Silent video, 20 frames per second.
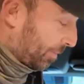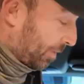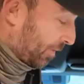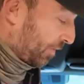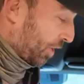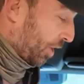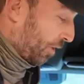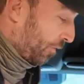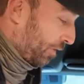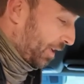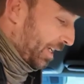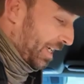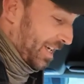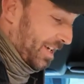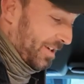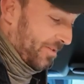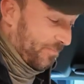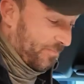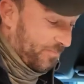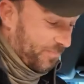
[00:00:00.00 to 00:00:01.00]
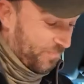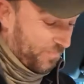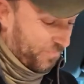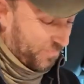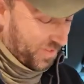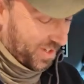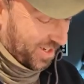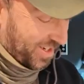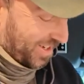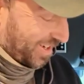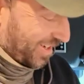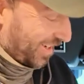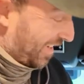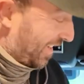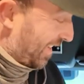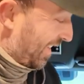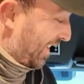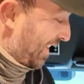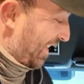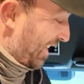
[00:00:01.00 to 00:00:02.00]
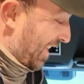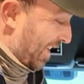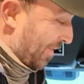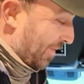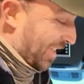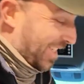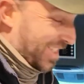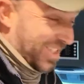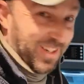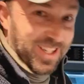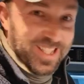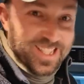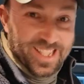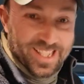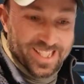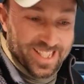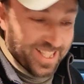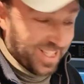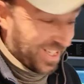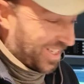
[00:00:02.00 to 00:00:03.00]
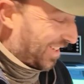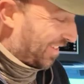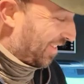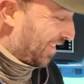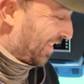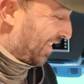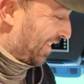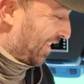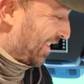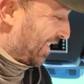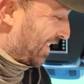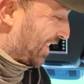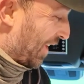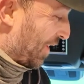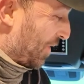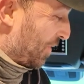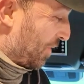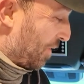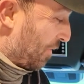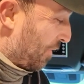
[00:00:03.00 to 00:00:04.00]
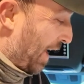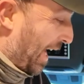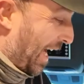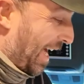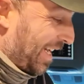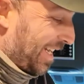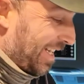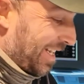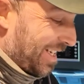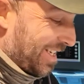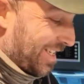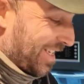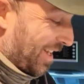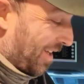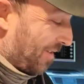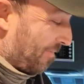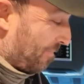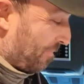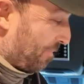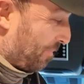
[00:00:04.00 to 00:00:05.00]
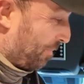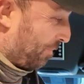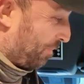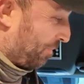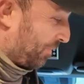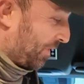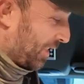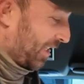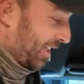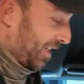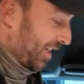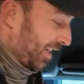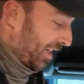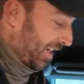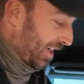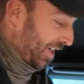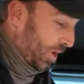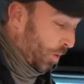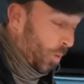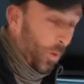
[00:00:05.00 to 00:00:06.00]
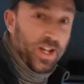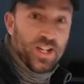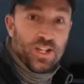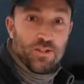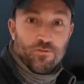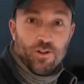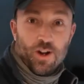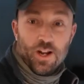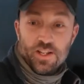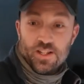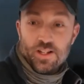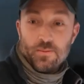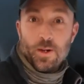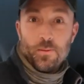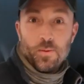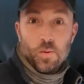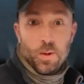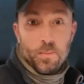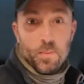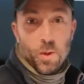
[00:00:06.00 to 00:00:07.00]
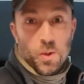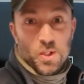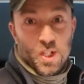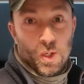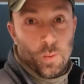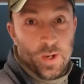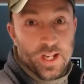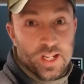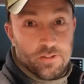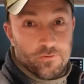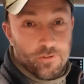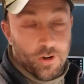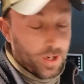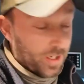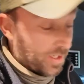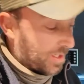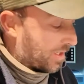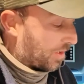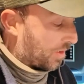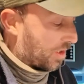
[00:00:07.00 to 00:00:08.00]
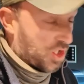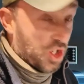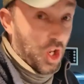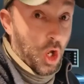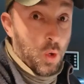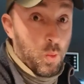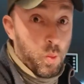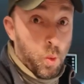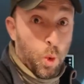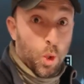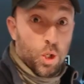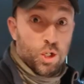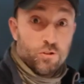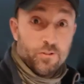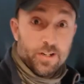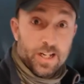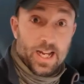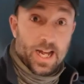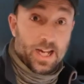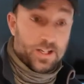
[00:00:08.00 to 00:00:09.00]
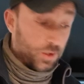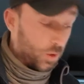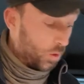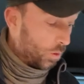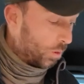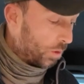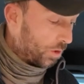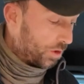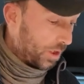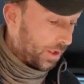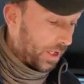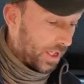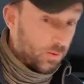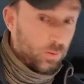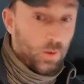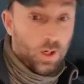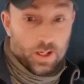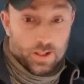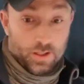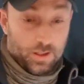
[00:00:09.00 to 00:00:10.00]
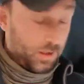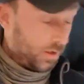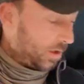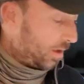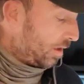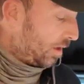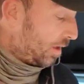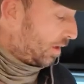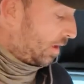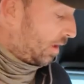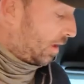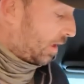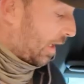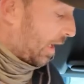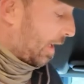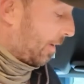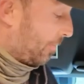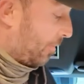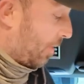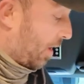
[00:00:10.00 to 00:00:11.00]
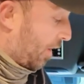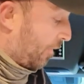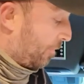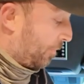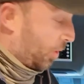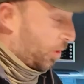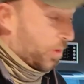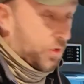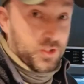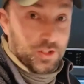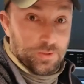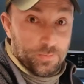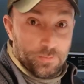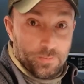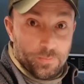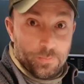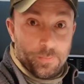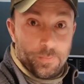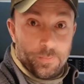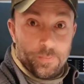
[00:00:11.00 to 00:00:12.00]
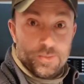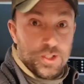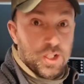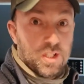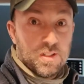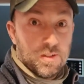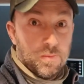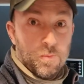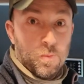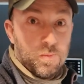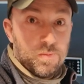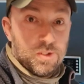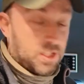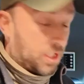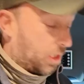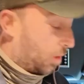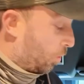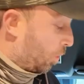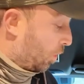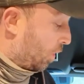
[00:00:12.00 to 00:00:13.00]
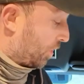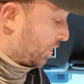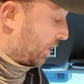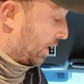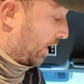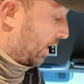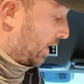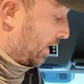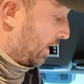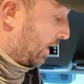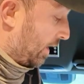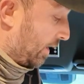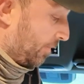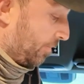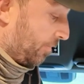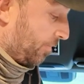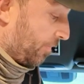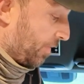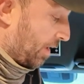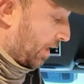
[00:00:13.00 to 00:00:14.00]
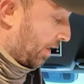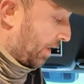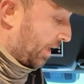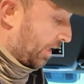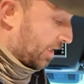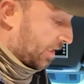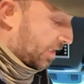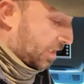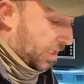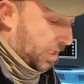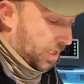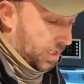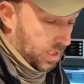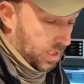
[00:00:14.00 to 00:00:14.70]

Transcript: cup of coffee. I'm excited. So the van is winterized at the moment. We bought it winterized, so there's no water in it at all. So that's why I've bought just some still water and things.